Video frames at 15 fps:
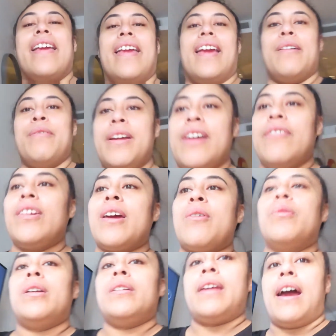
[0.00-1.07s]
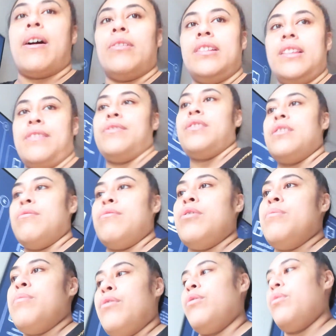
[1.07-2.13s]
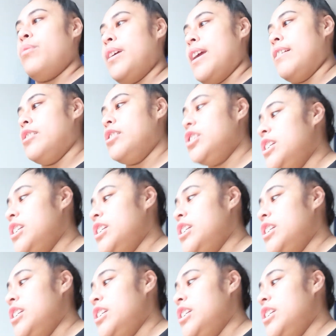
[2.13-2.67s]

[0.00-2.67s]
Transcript: yeah, we have like one hour left in the room before we had to